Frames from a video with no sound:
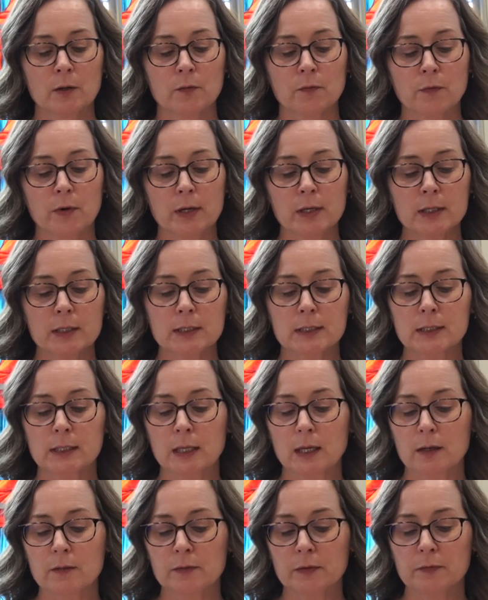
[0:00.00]
Frank's
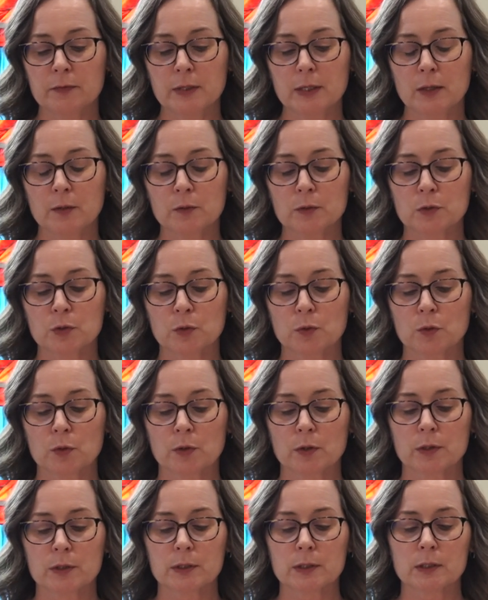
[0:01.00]
love of the
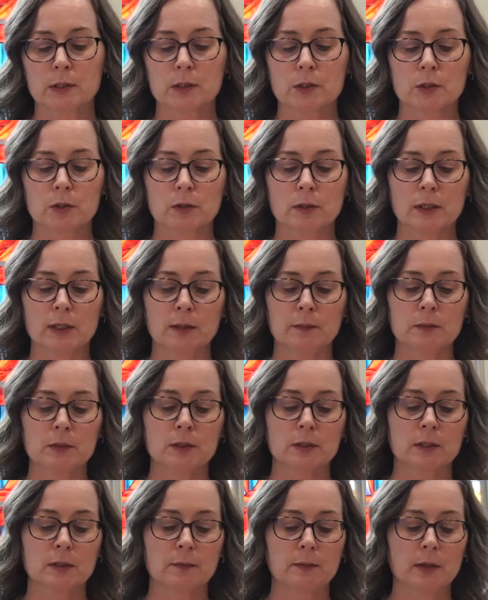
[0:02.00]
outdoors took him
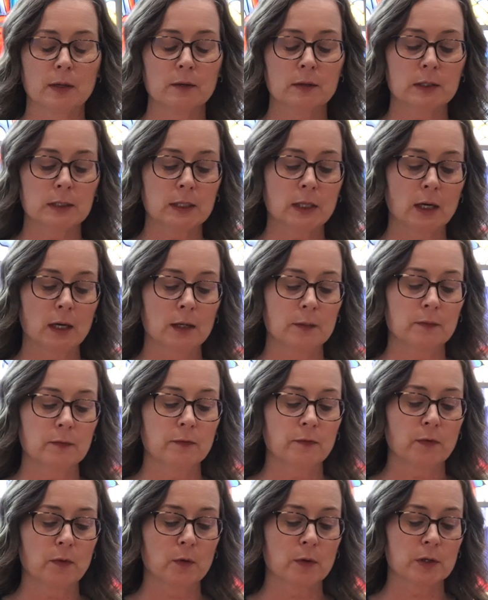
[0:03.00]
to the Maritime
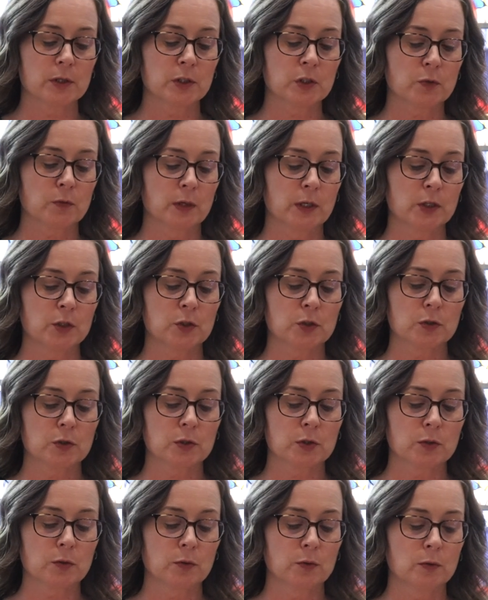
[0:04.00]
Forest Ranger
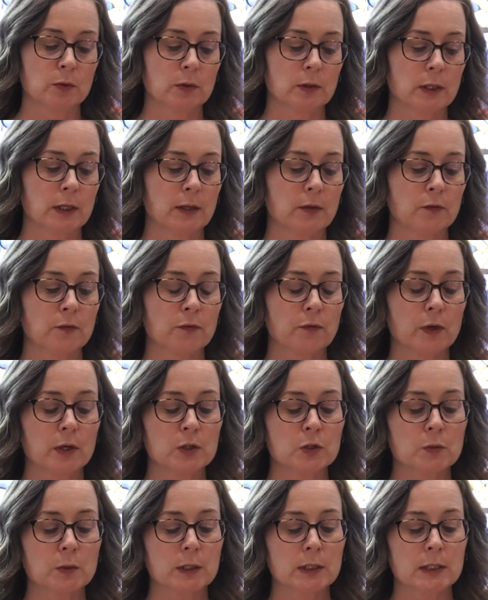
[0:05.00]
School in
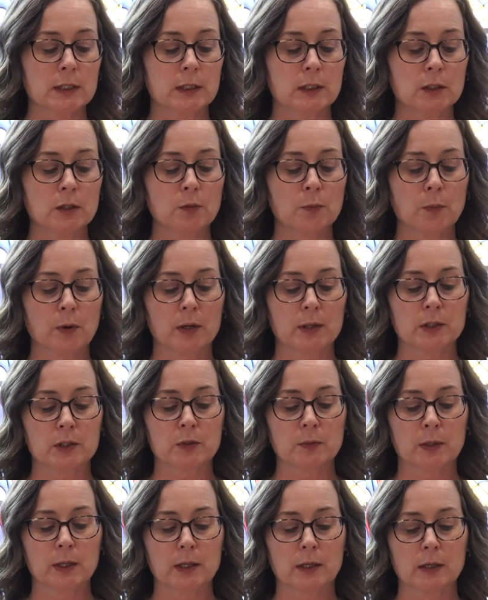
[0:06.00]
Fredericton, New
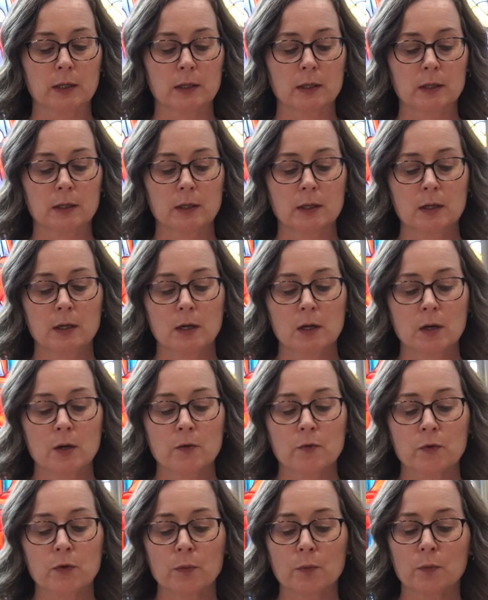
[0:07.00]
Brunswick,
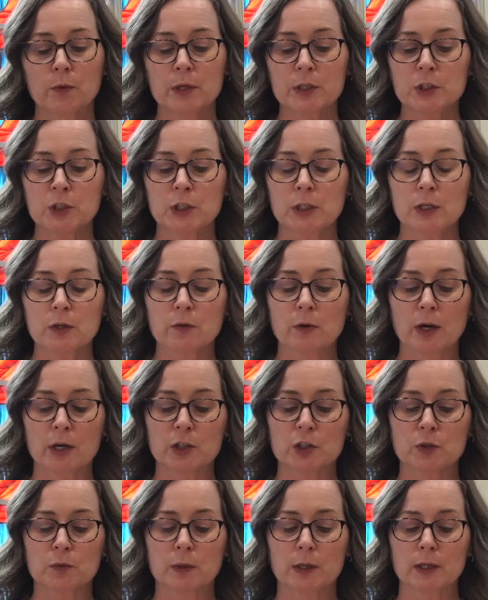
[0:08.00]
from which he
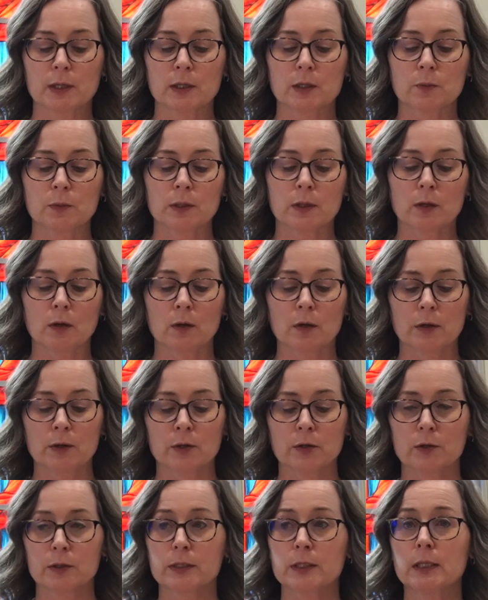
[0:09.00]
graduated with
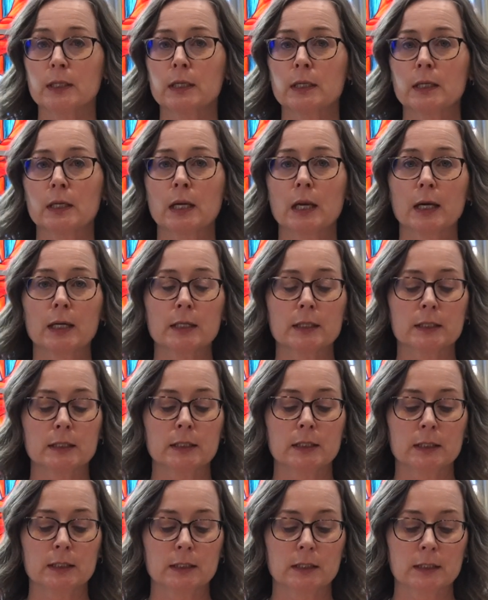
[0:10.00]
honors in
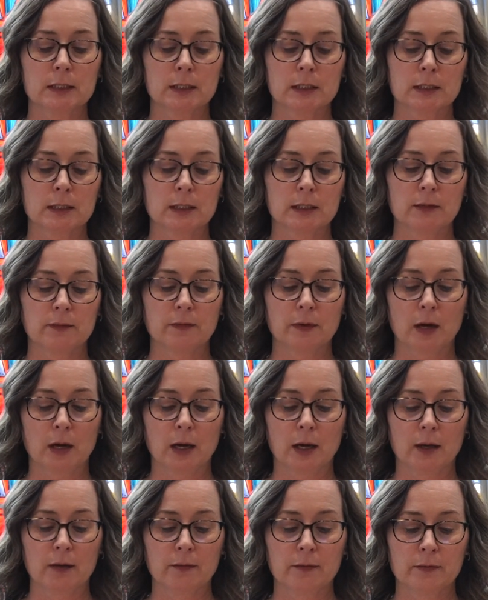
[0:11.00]

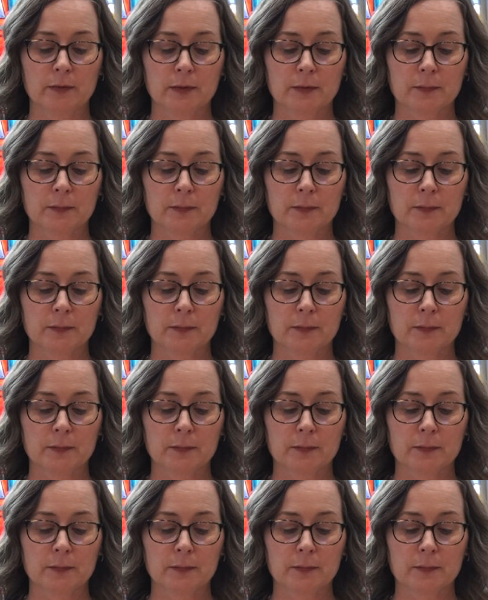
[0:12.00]
1965.